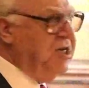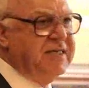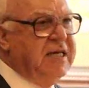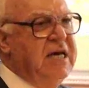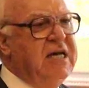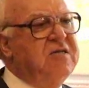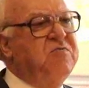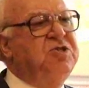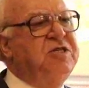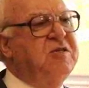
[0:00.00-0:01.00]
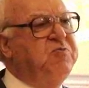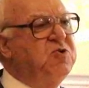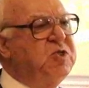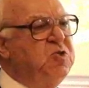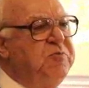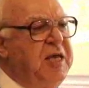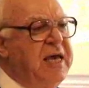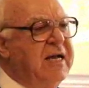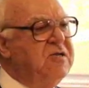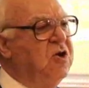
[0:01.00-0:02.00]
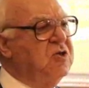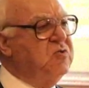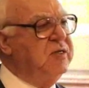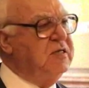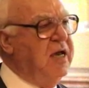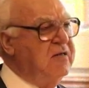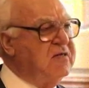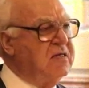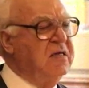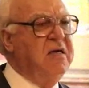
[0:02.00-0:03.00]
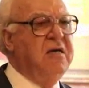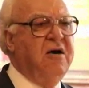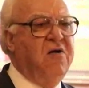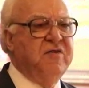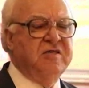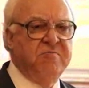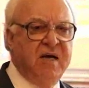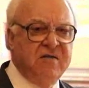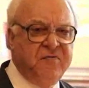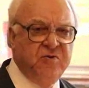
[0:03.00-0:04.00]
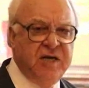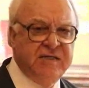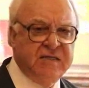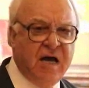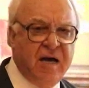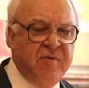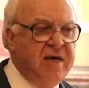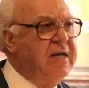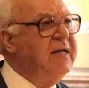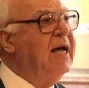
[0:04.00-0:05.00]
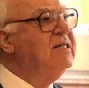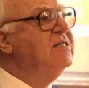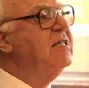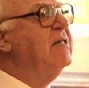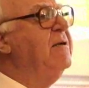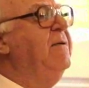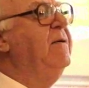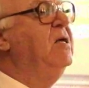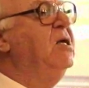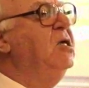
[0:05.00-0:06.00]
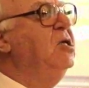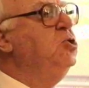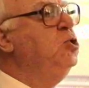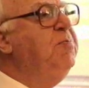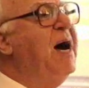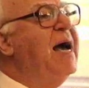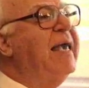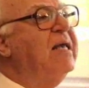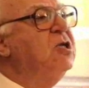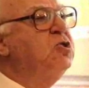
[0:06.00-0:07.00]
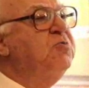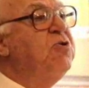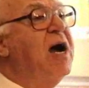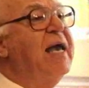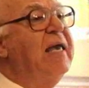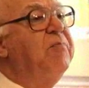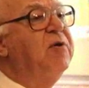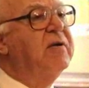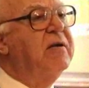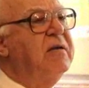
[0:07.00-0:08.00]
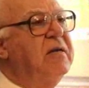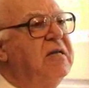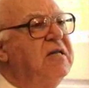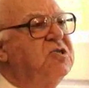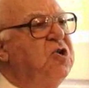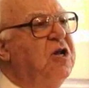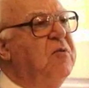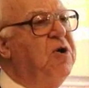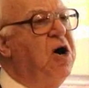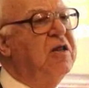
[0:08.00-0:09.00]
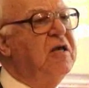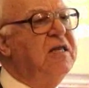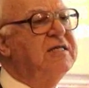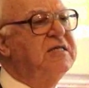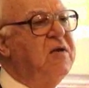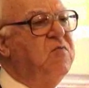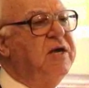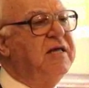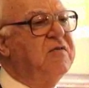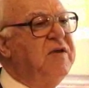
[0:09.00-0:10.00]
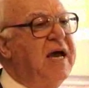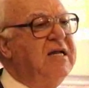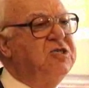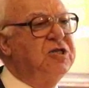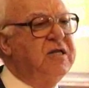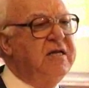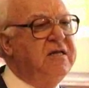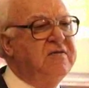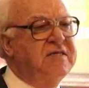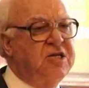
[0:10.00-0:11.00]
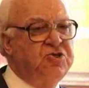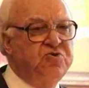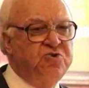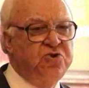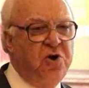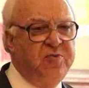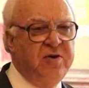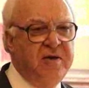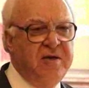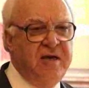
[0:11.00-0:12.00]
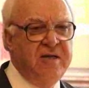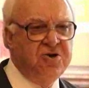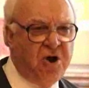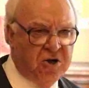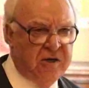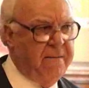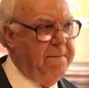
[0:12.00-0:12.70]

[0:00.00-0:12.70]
just heard, which is supposed to be held on 28th of this month, few days' time, in London, to bribe the Taliban in the same way that we allegedly did such a good job in Iraq.